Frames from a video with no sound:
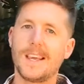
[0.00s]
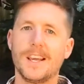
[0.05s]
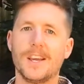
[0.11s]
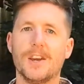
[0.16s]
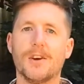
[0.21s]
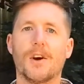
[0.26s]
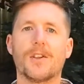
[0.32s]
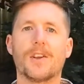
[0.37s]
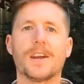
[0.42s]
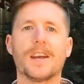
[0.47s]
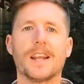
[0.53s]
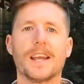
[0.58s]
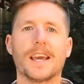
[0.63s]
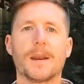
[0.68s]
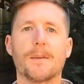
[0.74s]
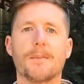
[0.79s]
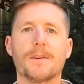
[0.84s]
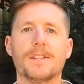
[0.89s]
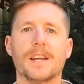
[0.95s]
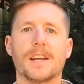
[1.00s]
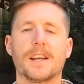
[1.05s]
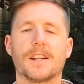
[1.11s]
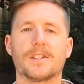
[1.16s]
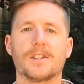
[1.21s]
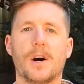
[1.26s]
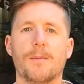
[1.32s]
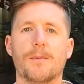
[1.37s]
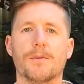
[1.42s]
you're only going to get a
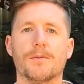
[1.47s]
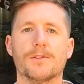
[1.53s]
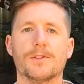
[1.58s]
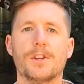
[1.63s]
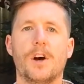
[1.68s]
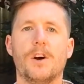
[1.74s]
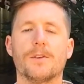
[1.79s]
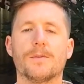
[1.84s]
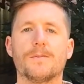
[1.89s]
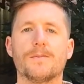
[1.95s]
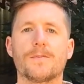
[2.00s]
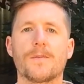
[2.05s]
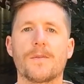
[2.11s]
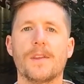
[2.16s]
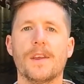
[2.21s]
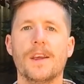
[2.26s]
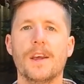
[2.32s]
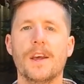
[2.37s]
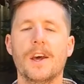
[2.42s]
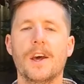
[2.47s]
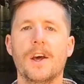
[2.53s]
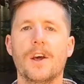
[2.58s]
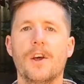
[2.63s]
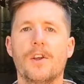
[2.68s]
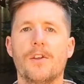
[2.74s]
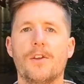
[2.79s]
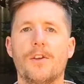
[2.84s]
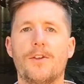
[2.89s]
particular type of result.
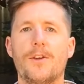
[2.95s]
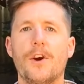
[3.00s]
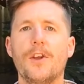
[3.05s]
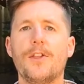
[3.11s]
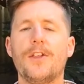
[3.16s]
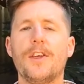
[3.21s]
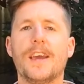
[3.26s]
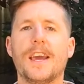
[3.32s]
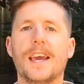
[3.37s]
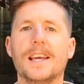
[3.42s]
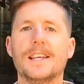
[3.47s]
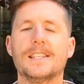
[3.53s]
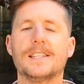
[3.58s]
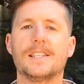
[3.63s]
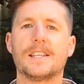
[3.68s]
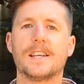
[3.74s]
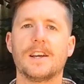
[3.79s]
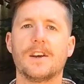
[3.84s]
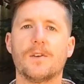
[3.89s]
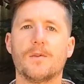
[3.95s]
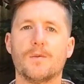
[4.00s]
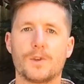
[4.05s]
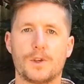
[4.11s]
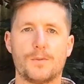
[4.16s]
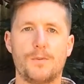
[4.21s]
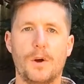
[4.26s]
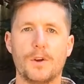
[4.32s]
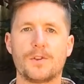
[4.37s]
The third thing is
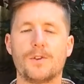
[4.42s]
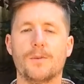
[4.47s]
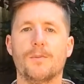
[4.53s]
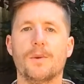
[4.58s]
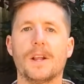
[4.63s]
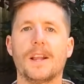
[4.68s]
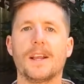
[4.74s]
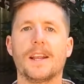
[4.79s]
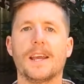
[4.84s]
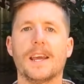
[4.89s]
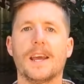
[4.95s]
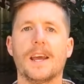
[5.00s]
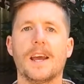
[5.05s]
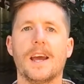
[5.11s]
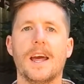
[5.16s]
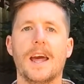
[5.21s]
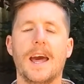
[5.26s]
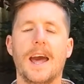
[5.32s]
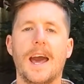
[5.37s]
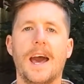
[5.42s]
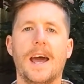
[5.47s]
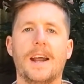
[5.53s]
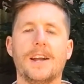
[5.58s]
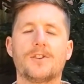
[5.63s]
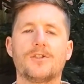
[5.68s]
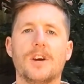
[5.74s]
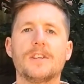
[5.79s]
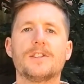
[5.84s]
responsibility. And
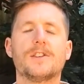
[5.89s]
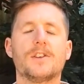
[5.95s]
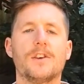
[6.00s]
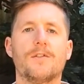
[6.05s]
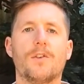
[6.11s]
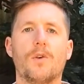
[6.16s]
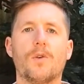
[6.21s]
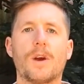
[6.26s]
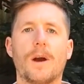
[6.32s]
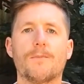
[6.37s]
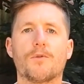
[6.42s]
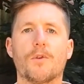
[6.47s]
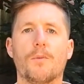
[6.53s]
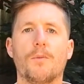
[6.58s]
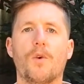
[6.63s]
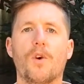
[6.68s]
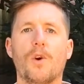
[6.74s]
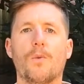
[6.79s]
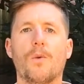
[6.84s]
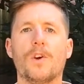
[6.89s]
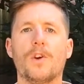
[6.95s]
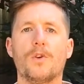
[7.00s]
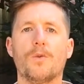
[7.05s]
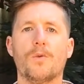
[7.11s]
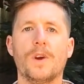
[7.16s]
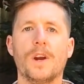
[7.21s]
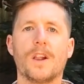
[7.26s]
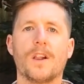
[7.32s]
I trust that you've all come to a point where
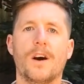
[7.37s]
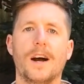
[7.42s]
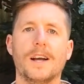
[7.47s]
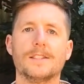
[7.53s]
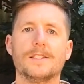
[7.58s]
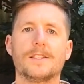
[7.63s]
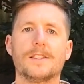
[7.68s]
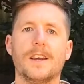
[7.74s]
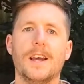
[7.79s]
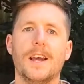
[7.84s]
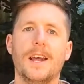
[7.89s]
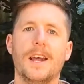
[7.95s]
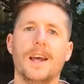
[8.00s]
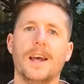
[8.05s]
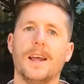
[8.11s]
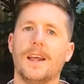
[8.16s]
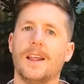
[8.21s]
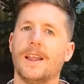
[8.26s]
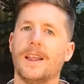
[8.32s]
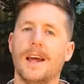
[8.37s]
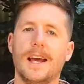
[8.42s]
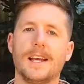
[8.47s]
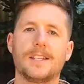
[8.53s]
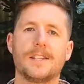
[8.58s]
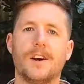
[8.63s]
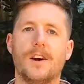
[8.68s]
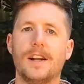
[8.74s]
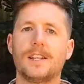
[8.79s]
you realize
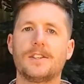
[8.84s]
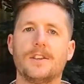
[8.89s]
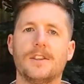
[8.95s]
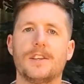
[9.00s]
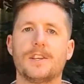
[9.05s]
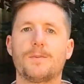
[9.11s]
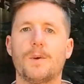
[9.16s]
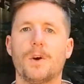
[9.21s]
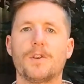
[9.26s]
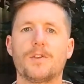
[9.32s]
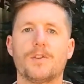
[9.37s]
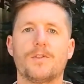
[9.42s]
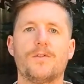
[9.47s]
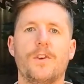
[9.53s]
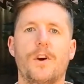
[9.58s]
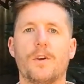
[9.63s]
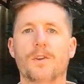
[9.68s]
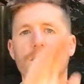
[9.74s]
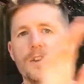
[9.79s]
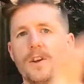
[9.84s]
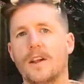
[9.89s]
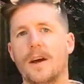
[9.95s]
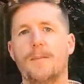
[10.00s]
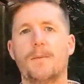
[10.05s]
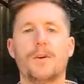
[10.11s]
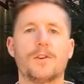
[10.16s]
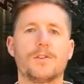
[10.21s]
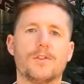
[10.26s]
anxiety is not this person's fault, it's not
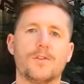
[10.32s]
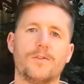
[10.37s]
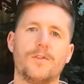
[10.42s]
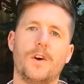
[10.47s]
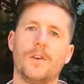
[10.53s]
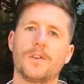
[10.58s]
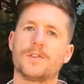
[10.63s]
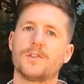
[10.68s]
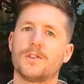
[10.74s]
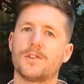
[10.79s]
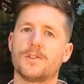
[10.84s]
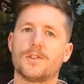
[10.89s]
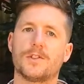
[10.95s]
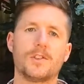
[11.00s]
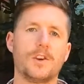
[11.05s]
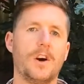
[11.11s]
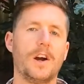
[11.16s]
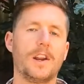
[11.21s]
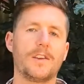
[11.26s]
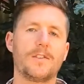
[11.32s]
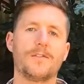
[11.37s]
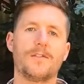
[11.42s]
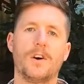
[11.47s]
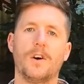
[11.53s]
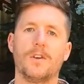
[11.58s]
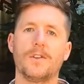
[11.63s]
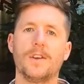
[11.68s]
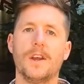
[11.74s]
that person's fault, it's not society's
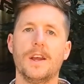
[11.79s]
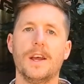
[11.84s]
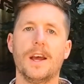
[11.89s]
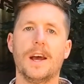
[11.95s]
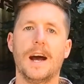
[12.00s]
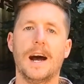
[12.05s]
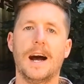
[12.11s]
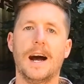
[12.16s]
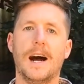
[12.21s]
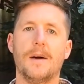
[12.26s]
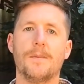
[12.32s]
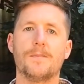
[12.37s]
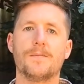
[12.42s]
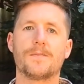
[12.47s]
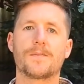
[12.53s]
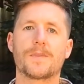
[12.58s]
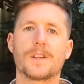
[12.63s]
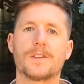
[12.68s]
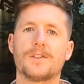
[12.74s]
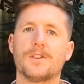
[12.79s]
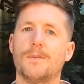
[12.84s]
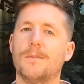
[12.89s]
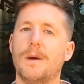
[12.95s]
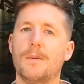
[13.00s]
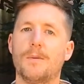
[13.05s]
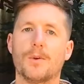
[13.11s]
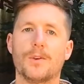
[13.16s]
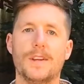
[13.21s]
fault, it's not
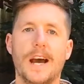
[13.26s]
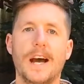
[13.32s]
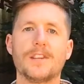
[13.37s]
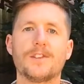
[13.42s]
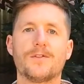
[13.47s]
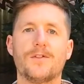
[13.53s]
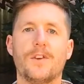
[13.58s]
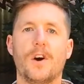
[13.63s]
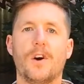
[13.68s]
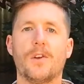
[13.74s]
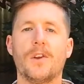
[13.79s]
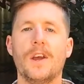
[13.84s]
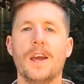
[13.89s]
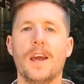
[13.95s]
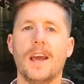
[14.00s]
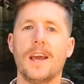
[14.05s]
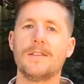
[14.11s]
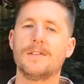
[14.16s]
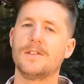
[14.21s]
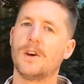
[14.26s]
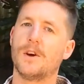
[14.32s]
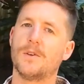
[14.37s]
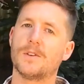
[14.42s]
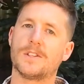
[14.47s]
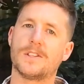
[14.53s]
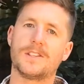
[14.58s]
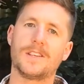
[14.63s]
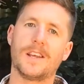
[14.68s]
mum or dad's fault. Even
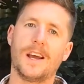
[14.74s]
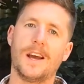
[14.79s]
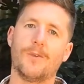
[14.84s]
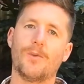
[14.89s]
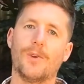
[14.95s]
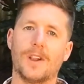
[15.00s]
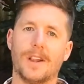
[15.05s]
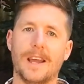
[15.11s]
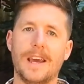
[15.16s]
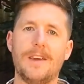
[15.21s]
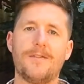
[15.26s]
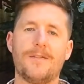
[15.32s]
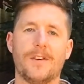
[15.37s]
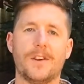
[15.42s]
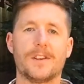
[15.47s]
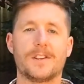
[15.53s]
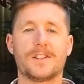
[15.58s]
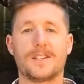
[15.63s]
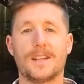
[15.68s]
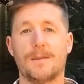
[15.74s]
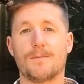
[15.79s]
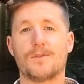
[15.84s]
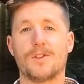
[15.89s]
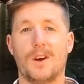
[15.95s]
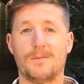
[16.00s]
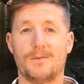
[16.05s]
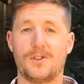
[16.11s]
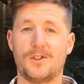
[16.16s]
though it's a relief and it's
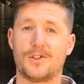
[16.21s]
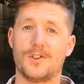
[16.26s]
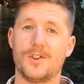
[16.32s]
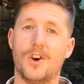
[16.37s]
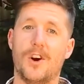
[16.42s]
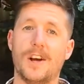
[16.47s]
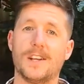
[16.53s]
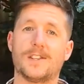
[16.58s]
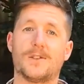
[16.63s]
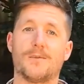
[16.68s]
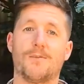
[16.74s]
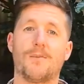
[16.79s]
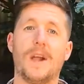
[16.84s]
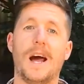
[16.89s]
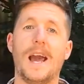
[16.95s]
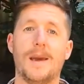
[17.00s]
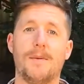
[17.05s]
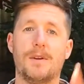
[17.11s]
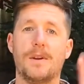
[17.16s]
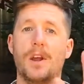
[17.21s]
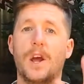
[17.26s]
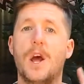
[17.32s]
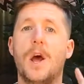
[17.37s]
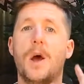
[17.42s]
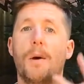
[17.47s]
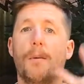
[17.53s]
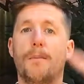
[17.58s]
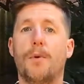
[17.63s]
sometimes just nice to blame and
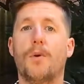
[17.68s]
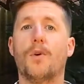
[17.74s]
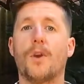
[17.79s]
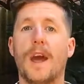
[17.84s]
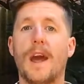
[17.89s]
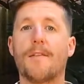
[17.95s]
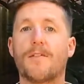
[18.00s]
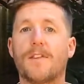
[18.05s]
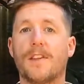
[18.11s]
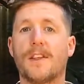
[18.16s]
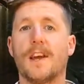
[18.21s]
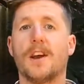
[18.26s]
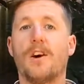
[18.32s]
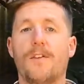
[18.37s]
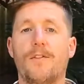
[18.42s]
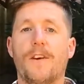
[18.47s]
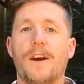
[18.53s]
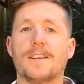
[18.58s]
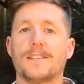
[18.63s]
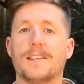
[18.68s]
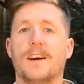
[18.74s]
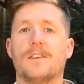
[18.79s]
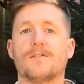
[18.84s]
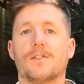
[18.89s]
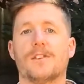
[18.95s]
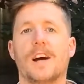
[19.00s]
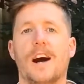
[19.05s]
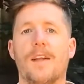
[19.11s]
put everything off
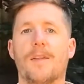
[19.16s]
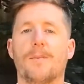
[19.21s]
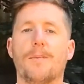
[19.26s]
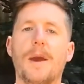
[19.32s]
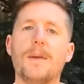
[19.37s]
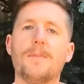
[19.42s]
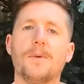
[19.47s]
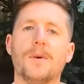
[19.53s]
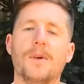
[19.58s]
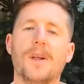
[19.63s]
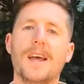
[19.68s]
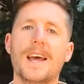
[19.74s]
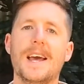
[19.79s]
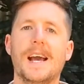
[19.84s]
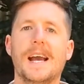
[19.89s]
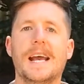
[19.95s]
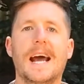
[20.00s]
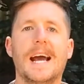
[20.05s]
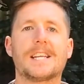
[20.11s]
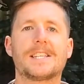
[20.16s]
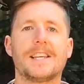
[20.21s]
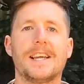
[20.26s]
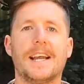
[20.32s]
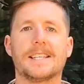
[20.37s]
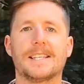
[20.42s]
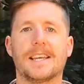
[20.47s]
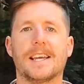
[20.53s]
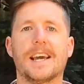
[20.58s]
ourselves onto other people, it actually
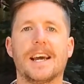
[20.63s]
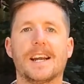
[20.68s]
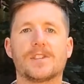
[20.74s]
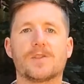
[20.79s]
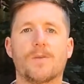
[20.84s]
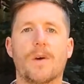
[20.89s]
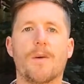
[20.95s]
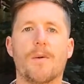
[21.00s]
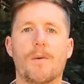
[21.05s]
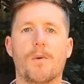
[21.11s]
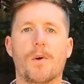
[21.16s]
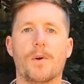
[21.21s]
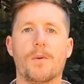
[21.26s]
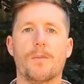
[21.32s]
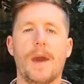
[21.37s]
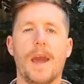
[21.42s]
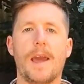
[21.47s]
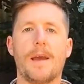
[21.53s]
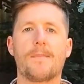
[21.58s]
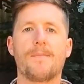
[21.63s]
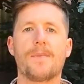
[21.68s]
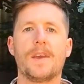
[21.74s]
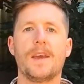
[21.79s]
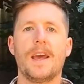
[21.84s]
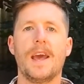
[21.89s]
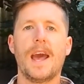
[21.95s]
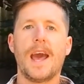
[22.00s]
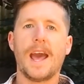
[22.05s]
doesn't get us where we want to be.
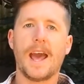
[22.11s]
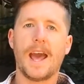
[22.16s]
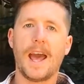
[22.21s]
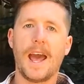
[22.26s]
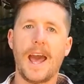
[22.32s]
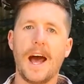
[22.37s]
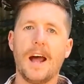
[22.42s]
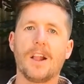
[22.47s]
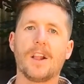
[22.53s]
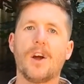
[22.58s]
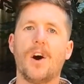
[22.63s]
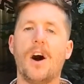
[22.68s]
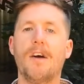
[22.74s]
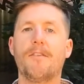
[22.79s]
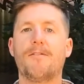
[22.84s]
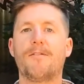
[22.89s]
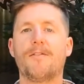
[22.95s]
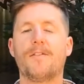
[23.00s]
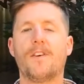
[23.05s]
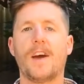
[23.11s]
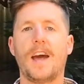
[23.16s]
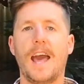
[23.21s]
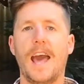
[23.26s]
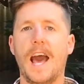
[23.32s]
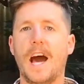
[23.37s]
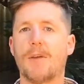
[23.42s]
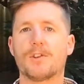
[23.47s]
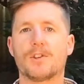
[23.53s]
Our life,
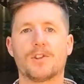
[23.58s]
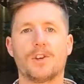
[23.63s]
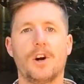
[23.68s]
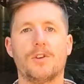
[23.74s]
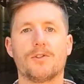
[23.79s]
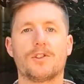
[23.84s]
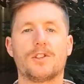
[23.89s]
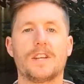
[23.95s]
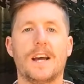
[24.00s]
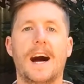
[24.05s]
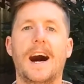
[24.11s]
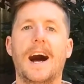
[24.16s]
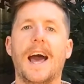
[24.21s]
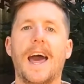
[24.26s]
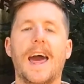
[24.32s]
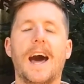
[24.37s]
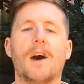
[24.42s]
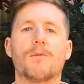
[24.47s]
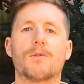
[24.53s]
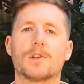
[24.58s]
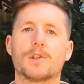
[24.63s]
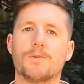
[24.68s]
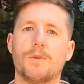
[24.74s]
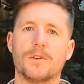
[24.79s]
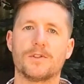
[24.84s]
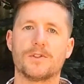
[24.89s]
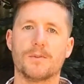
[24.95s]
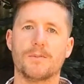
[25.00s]
our results are our
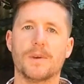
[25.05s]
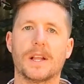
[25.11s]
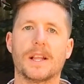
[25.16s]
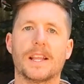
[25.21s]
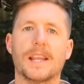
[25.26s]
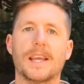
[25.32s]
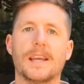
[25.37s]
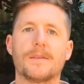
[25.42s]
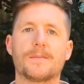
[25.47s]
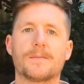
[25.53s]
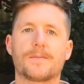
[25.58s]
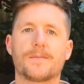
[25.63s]
responsibility.